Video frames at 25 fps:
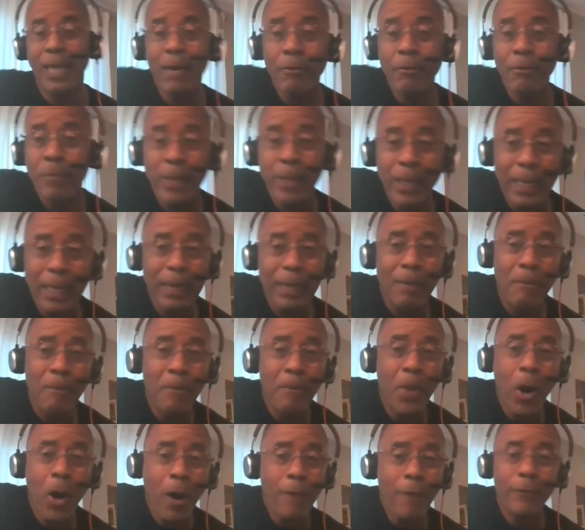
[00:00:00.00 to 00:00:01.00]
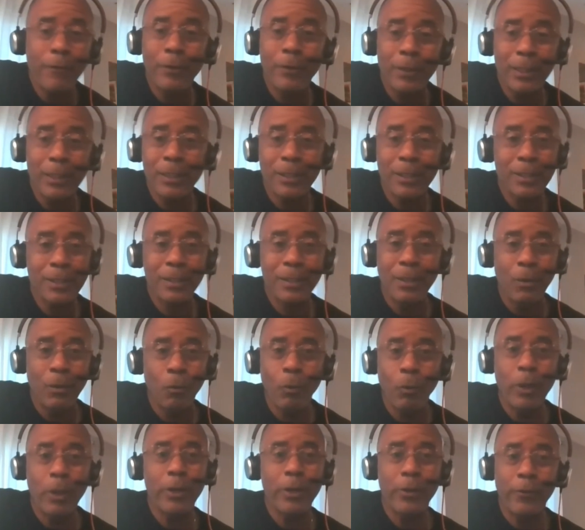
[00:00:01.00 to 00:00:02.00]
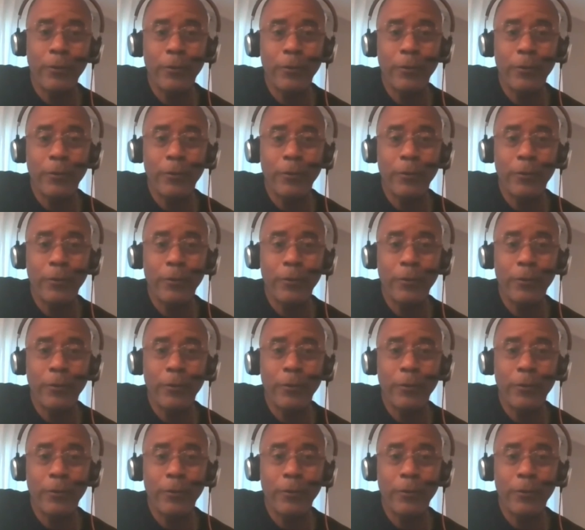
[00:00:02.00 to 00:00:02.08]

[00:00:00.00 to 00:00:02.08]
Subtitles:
be like a marvelous, wonderful